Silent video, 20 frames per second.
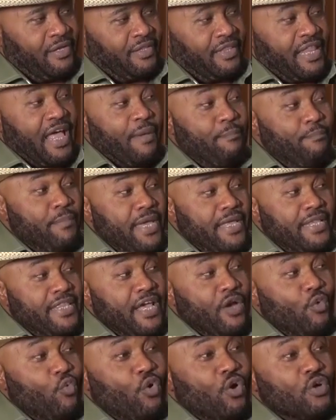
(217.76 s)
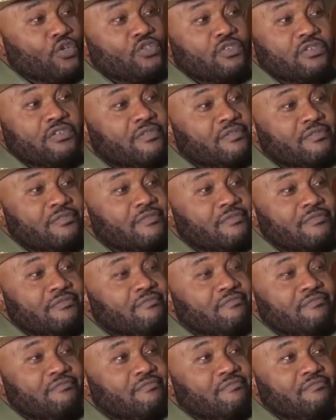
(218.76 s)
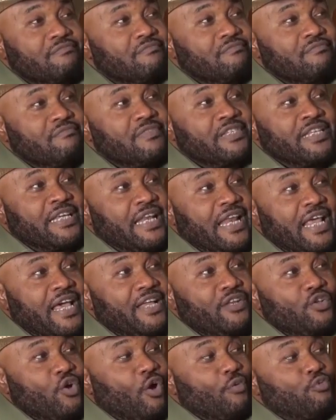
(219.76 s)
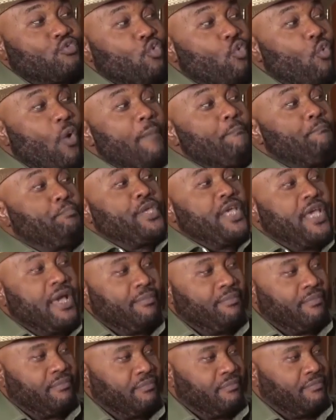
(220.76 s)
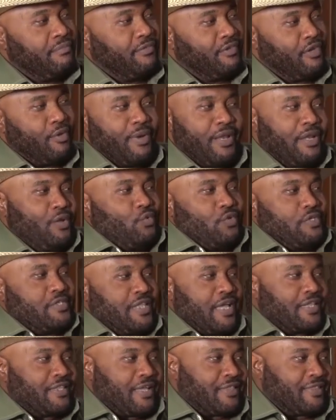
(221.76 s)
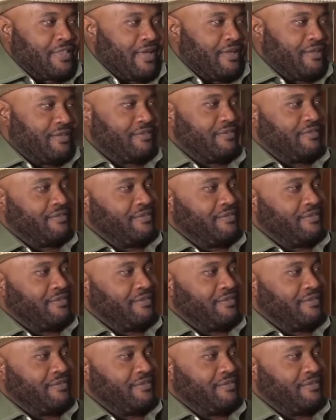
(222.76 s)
That May Day was delayed up to 1 p.m. Normally we start at 10,